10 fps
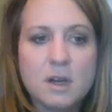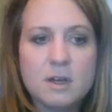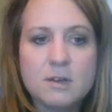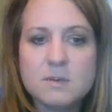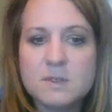
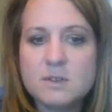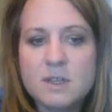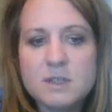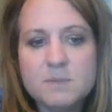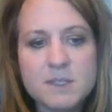So
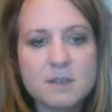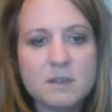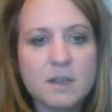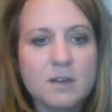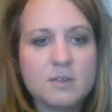that's
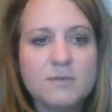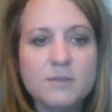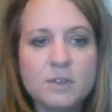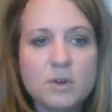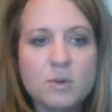basically how the
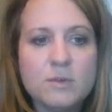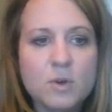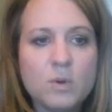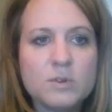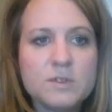flow of
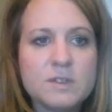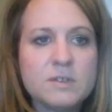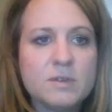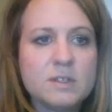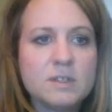the course
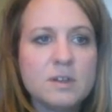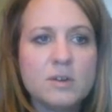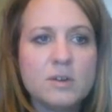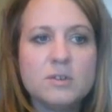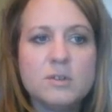is going to
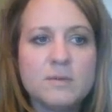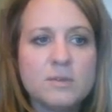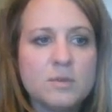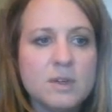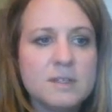go. You do
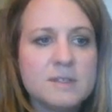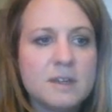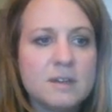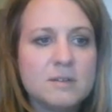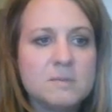have 3
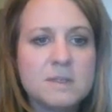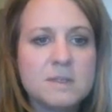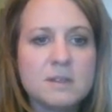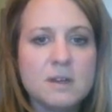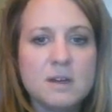
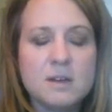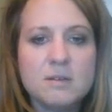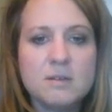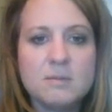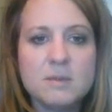exams.
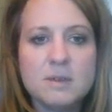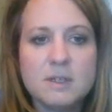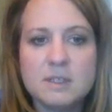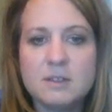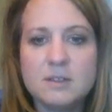I
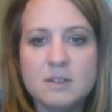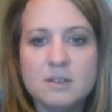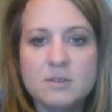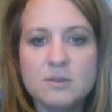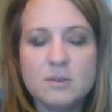
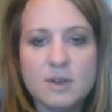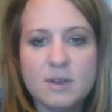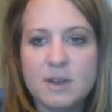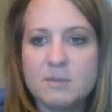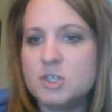
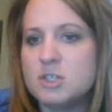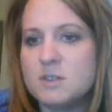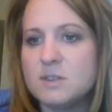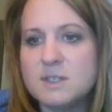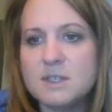mentioned
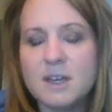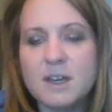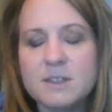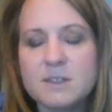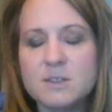to you the study
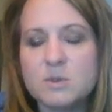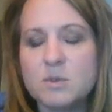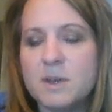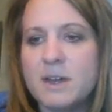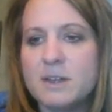guides. Those
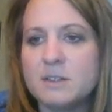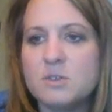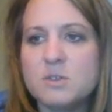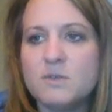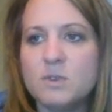will be highly
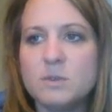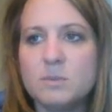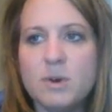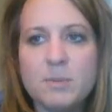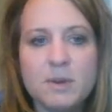useful
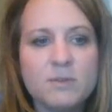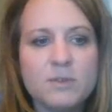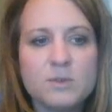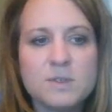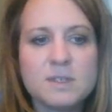in prepping
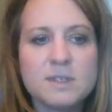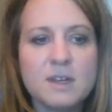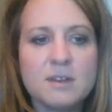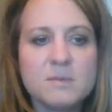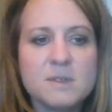for those
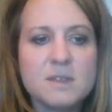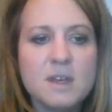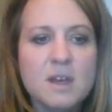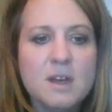exams.